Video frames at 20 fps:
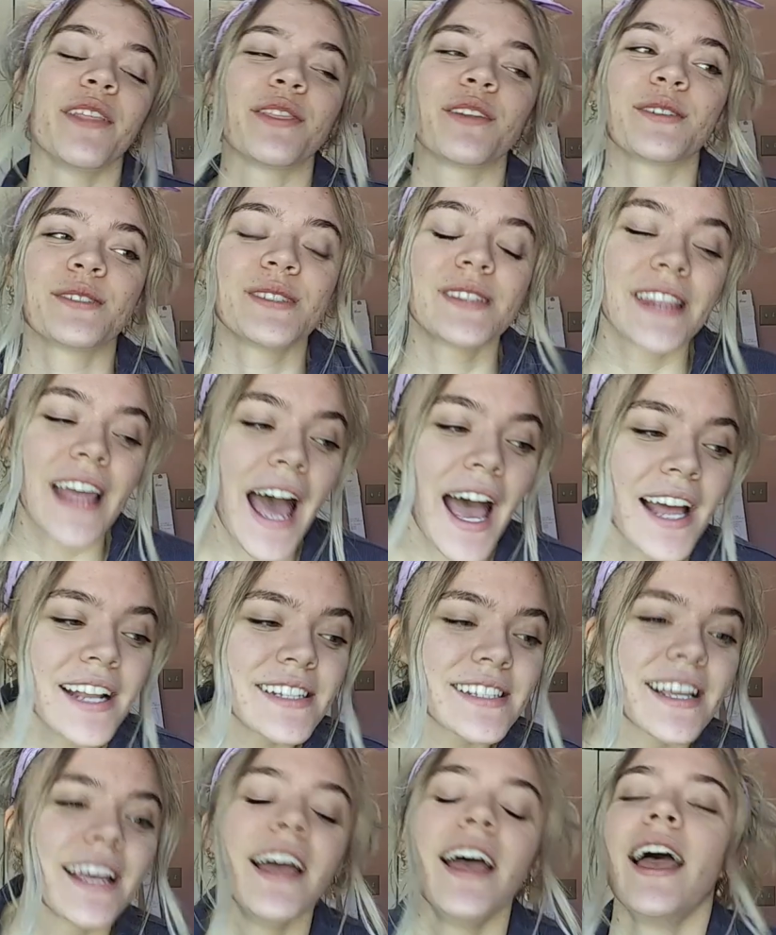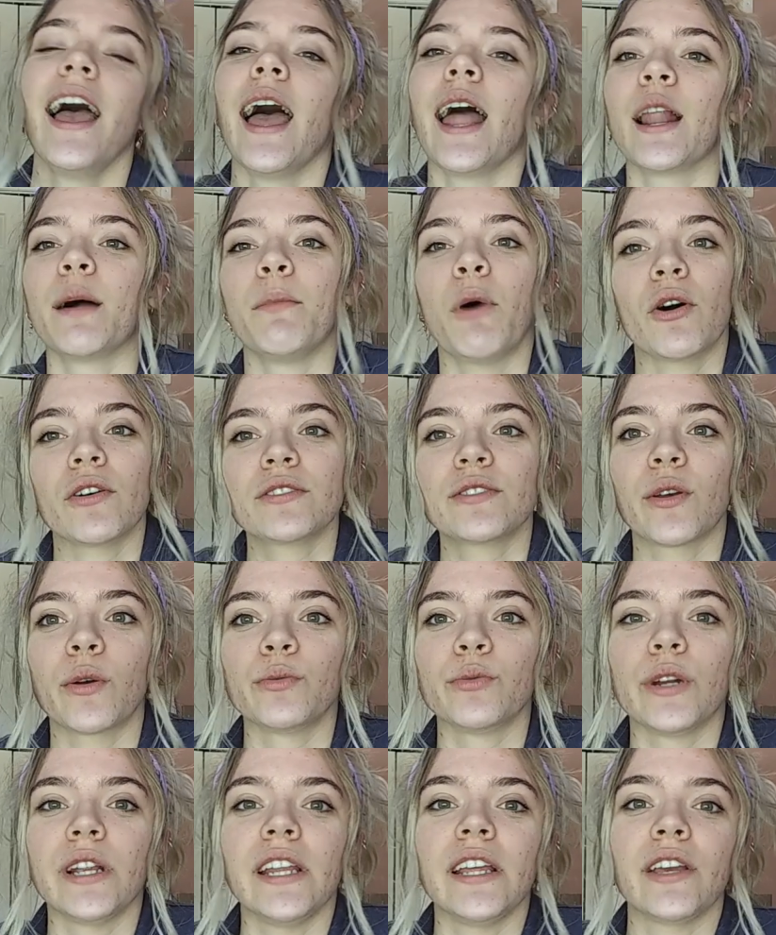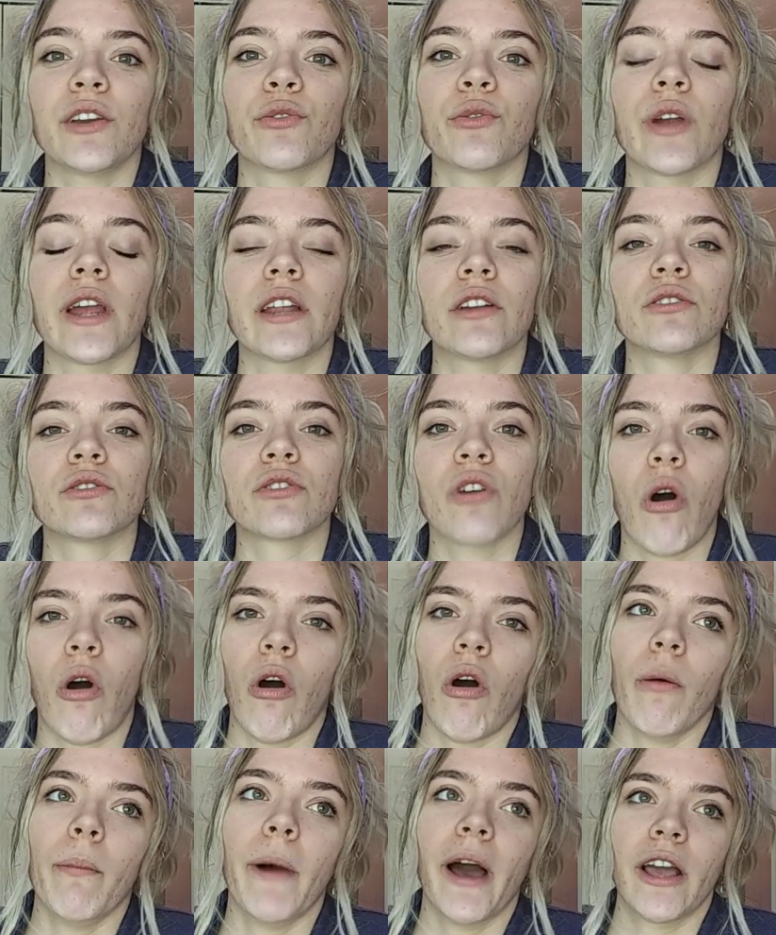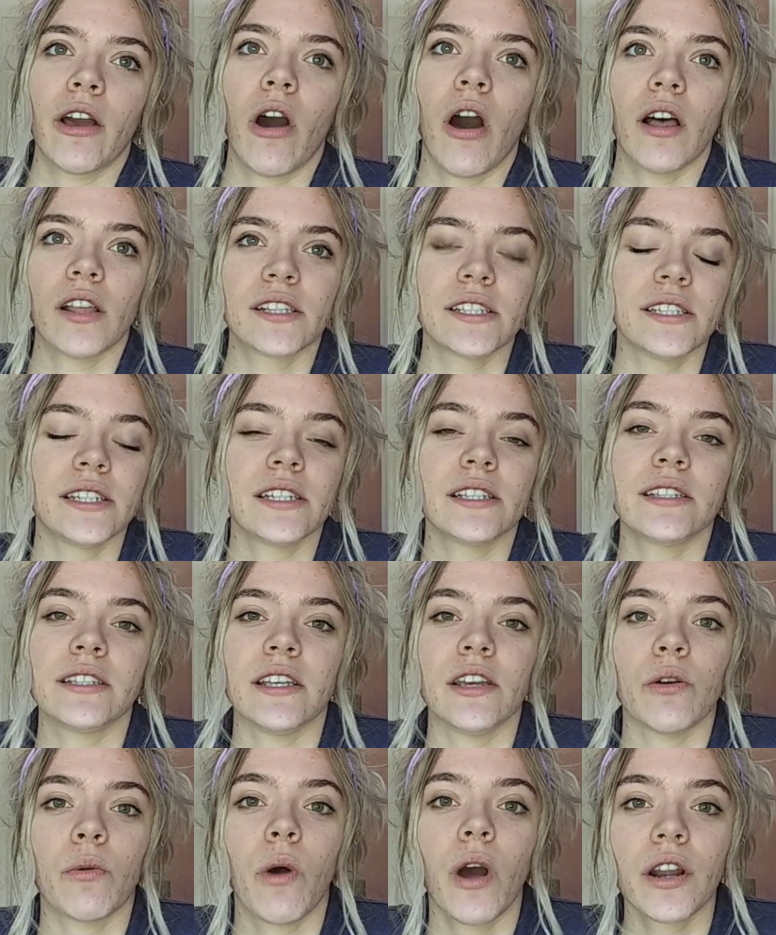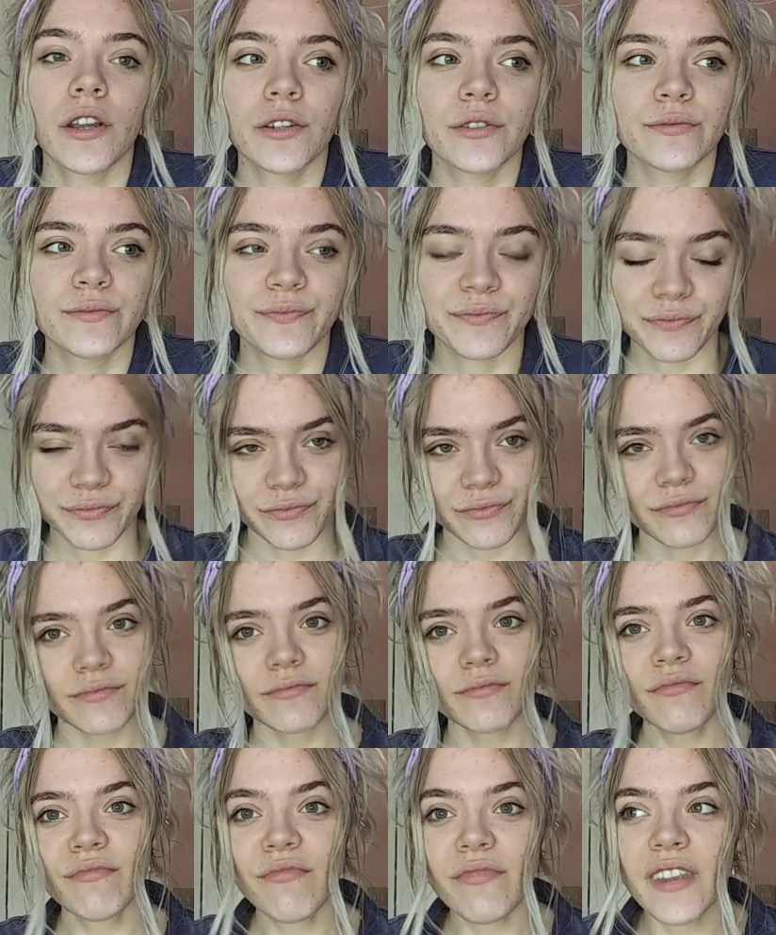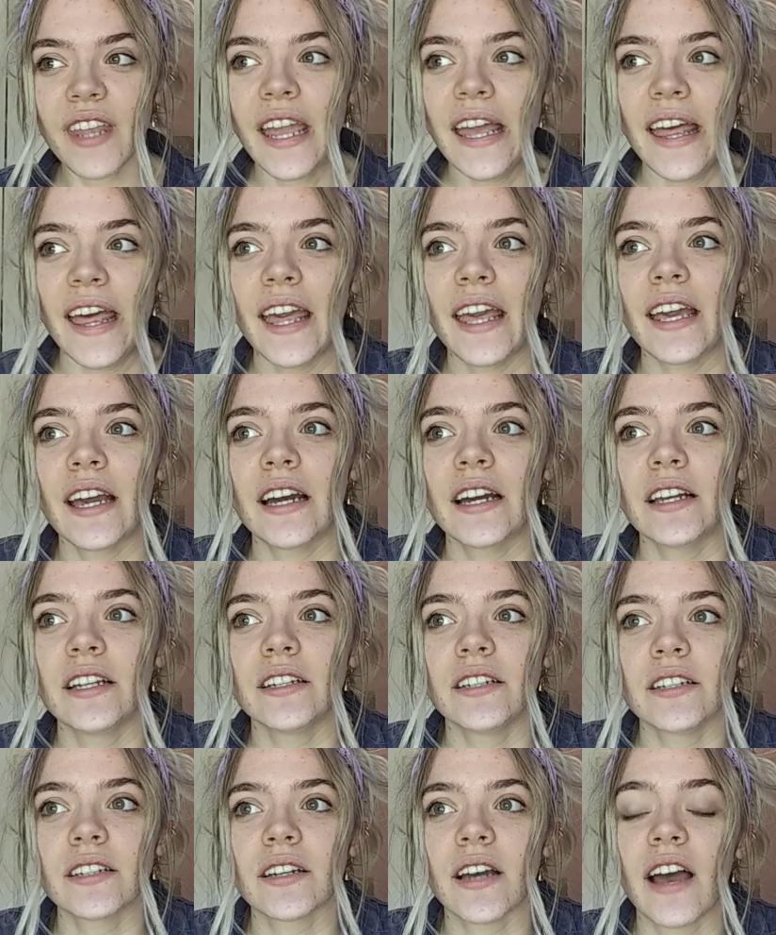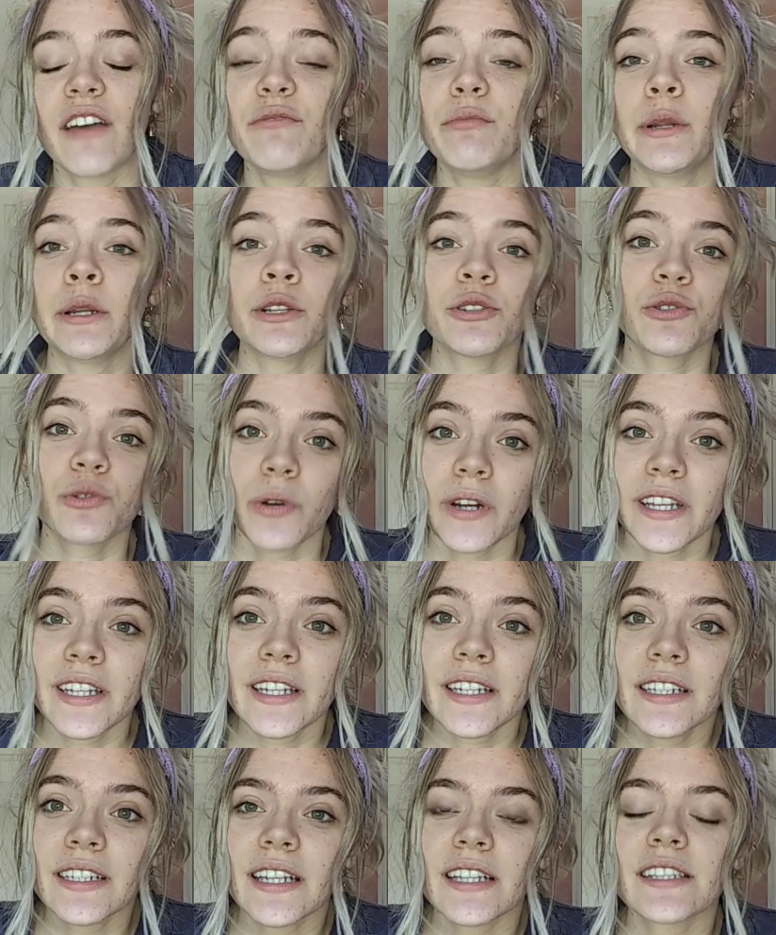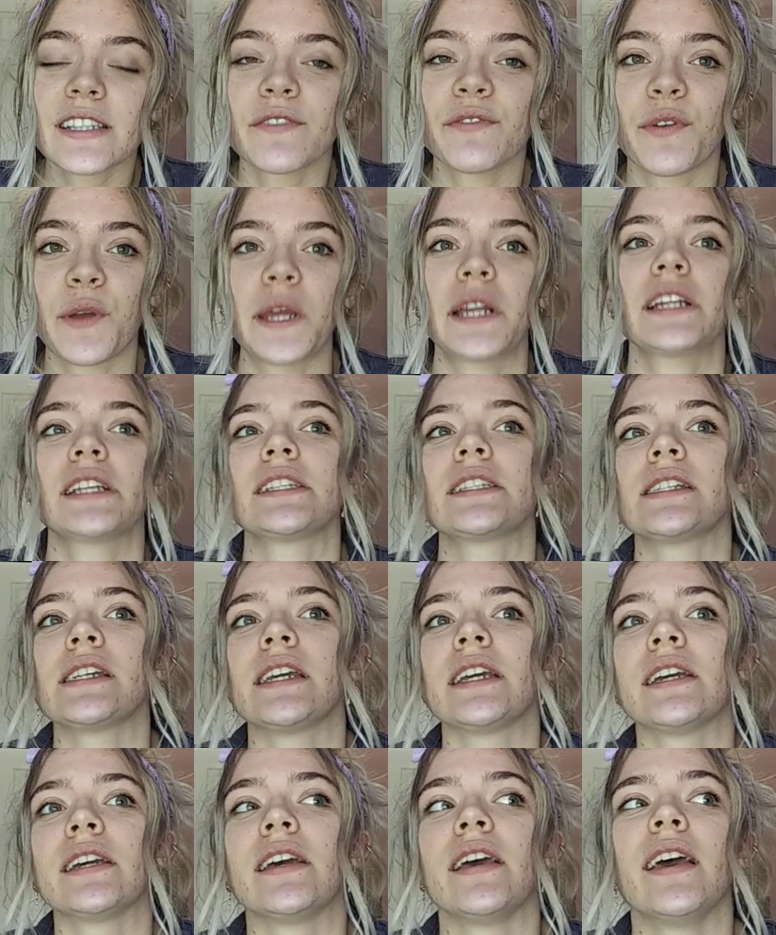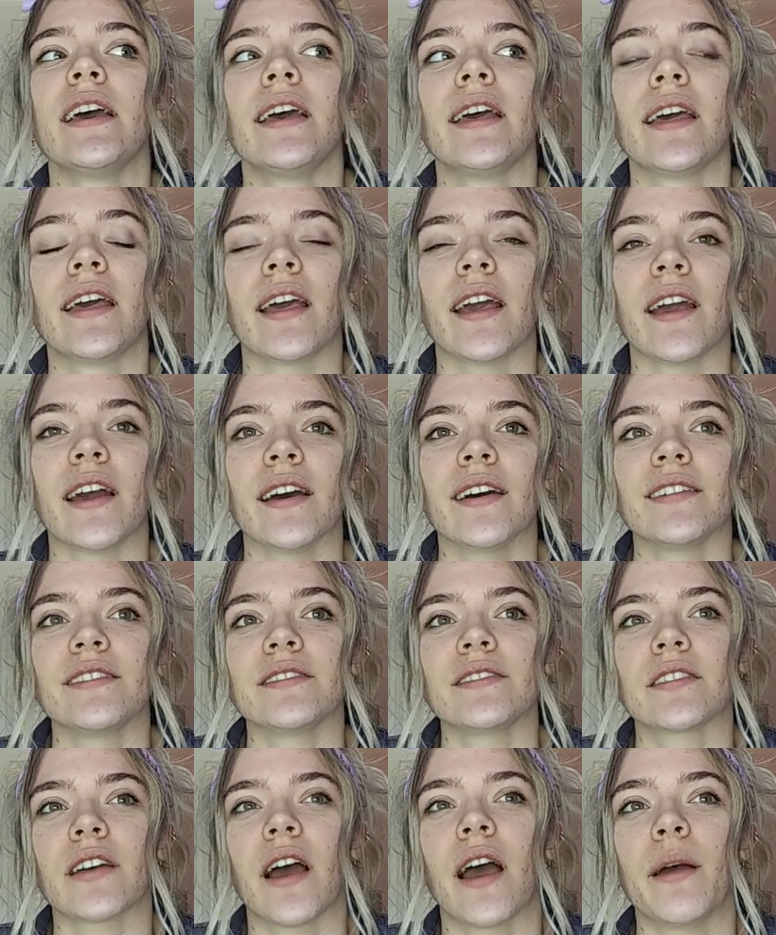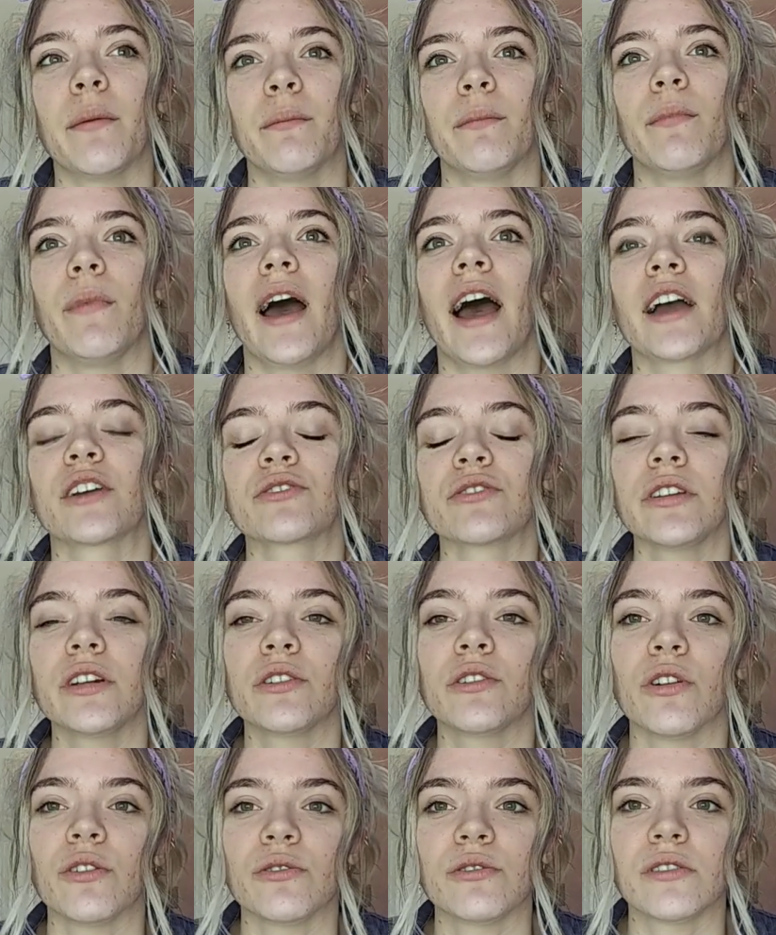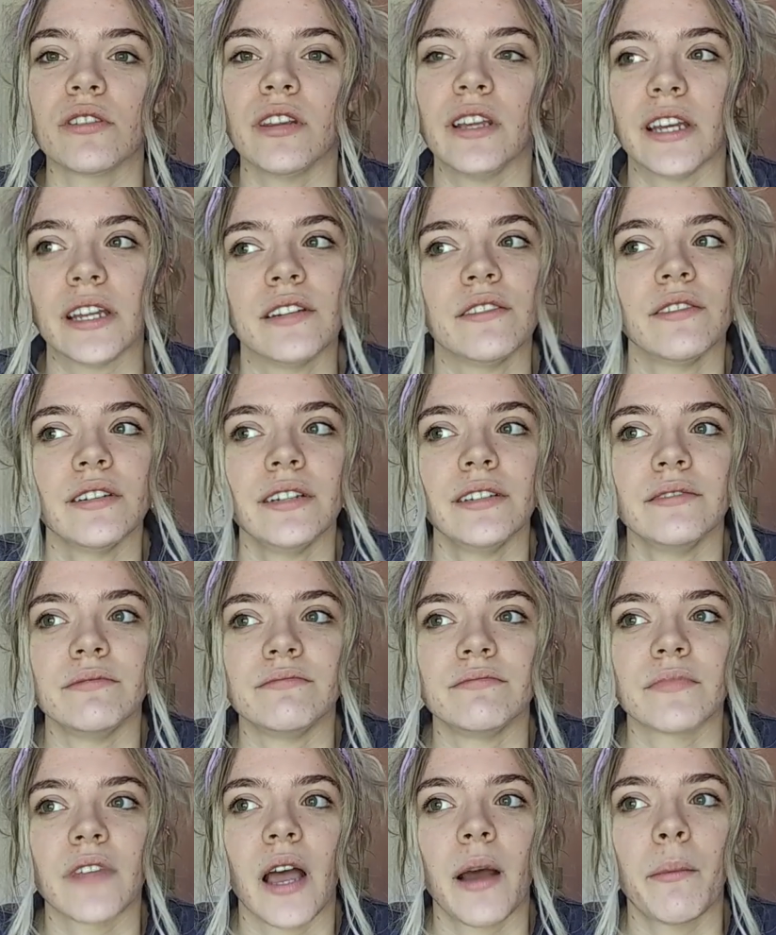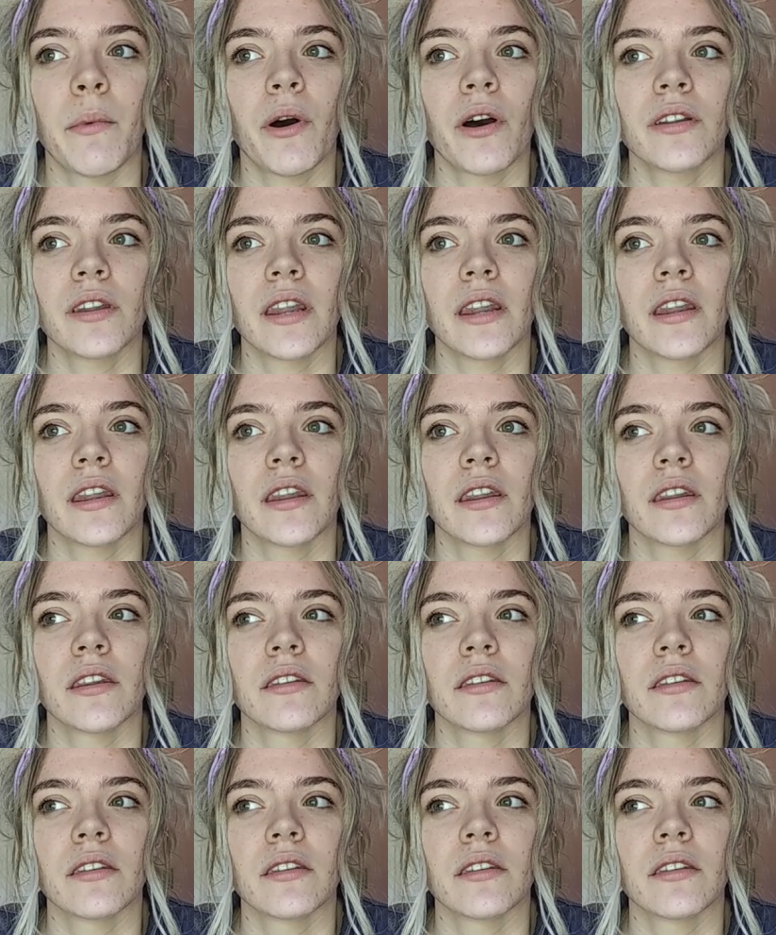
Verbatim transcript: there's that. And I'm also reading Creator's Call by Costas Ioannou, and I've been enjoying it. It's a fantasy and I'm actually close to the end of it. I'm on,